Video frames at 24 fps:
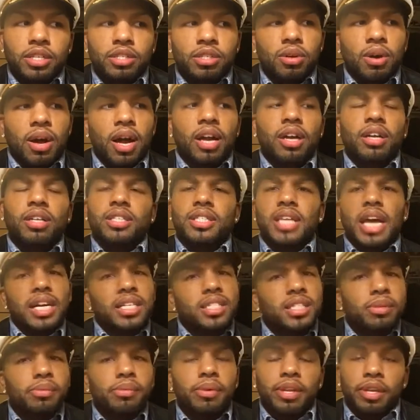So I
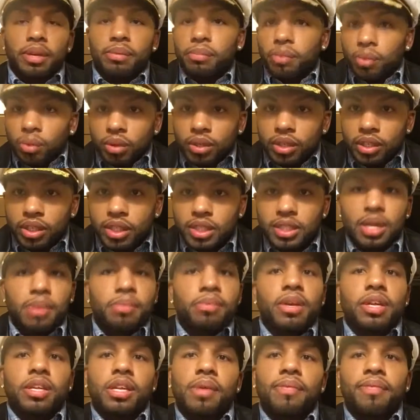text him in the morning because I'm
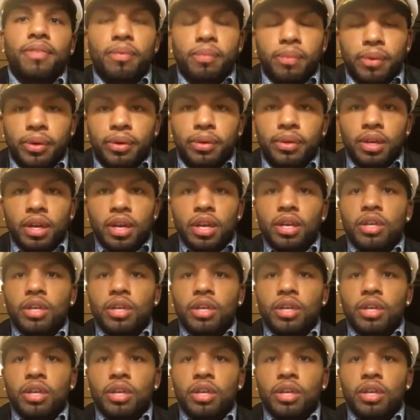getting up from work.